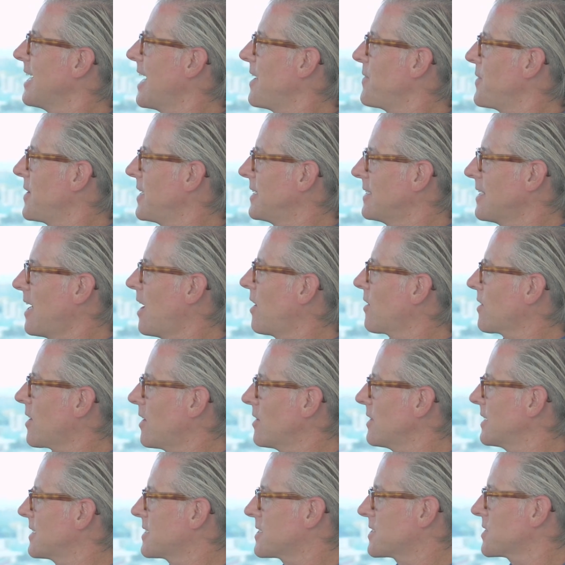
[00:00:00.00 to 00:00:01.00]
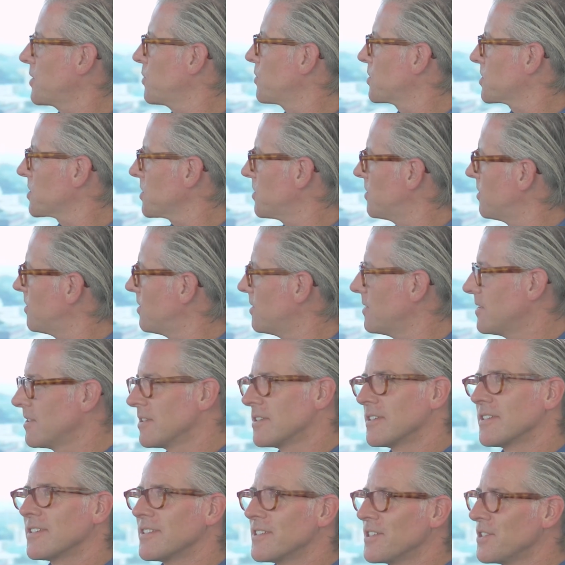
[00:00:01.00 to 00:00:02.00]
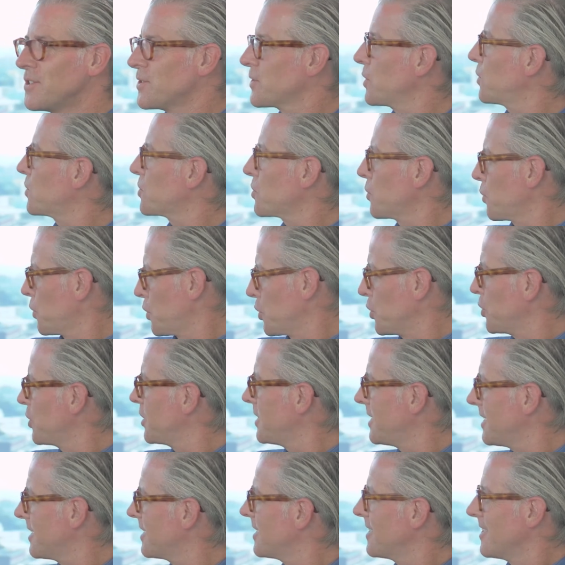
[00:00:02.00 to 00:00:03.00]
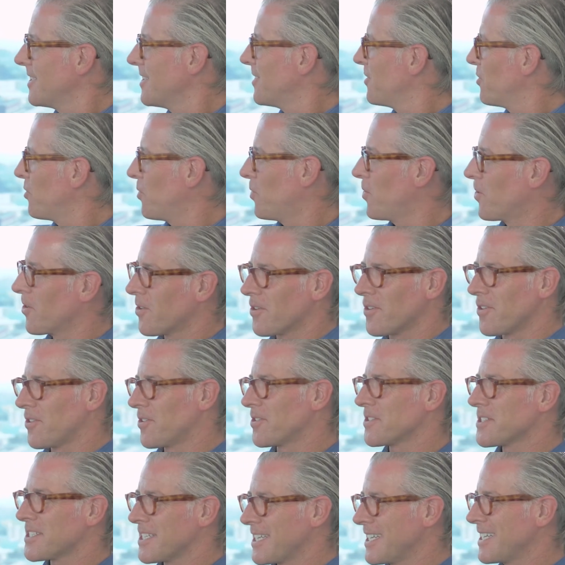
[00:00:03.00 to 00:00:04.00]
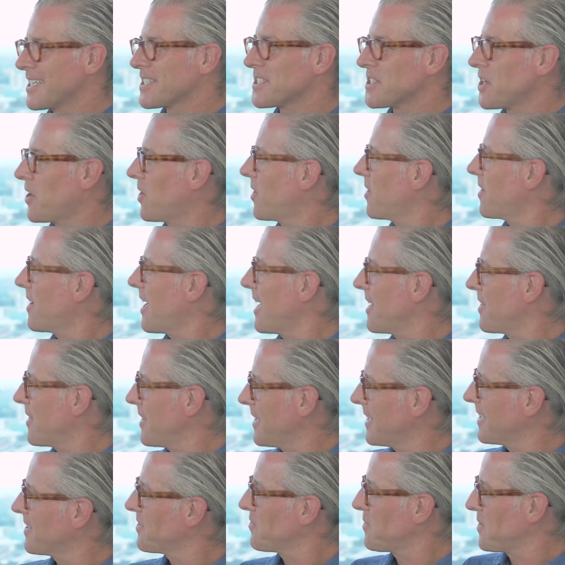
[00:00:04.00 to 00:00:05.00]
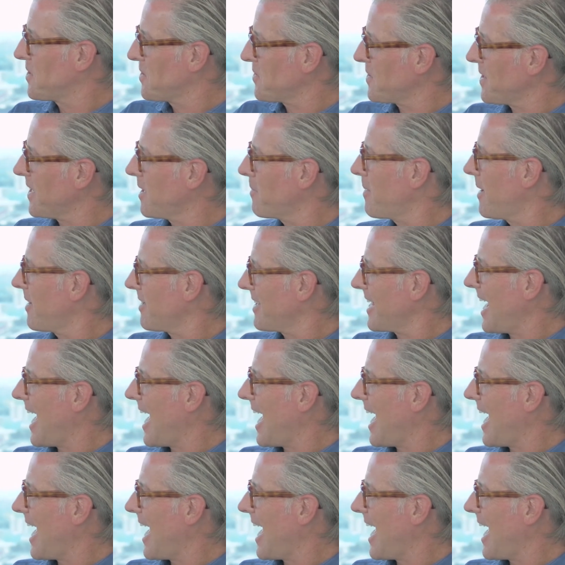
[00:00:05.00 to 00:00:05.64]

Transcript: and then I'll call it social good or CSR, I think when you think about